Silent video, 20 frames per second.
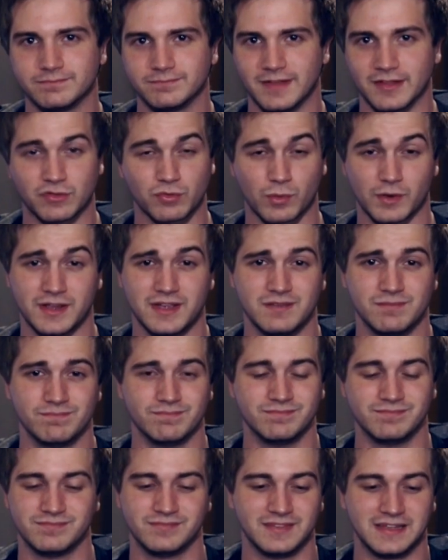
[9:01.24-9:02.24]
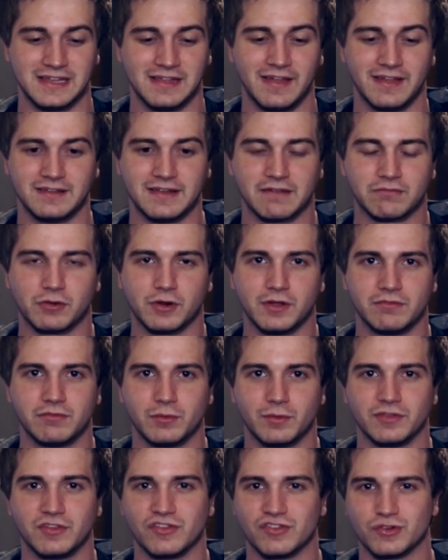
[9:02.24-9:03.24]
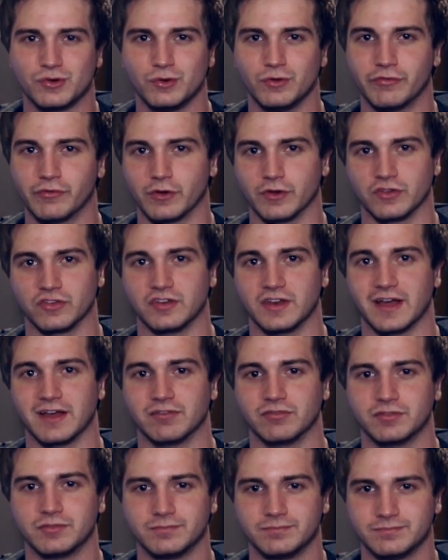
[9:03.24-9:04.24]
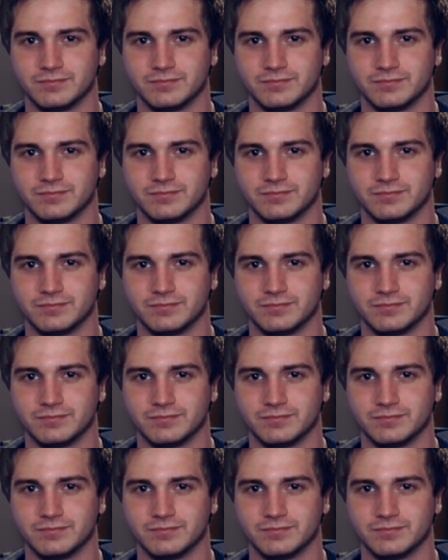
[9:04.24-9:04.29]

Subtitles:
That's where he never even went to school for his stuff.